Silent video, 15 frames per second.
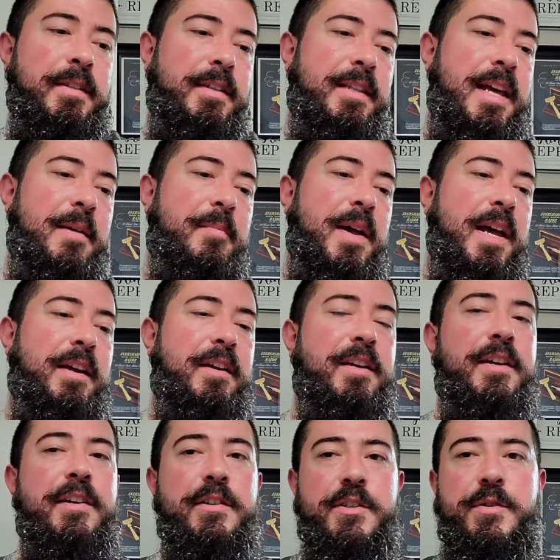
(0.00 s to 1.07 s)
that bag of
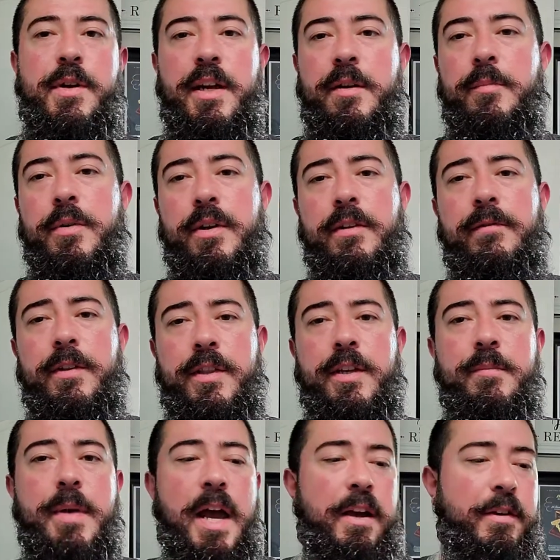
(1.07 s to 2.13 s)
gear so I could put
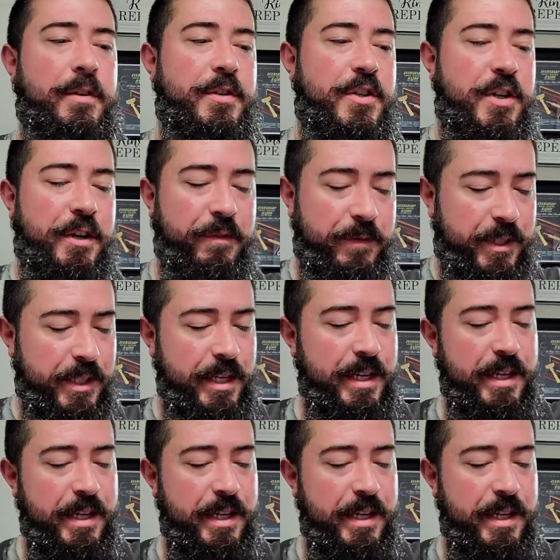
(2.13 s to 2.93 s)
everything back on the shelves.